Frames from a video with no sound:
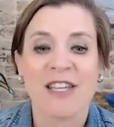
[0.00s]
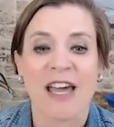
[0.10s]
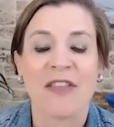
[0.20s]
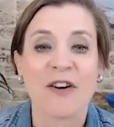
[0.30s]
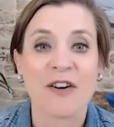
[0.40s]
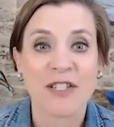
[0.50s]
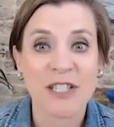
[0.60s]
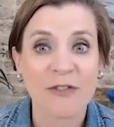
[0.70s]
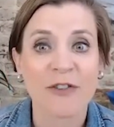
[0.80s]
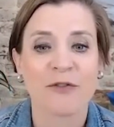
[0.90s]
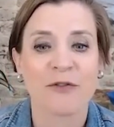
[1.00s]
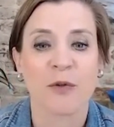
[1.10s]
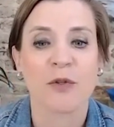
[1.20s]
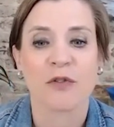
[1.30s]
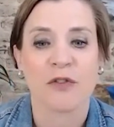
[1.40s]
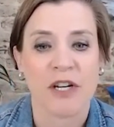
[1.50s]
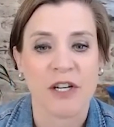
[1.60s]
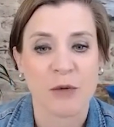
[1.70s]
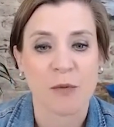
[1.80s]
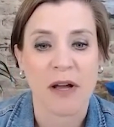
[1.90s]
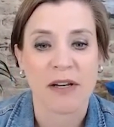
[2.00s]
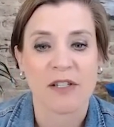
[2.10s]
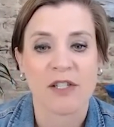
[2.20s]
And there are different rules for each one.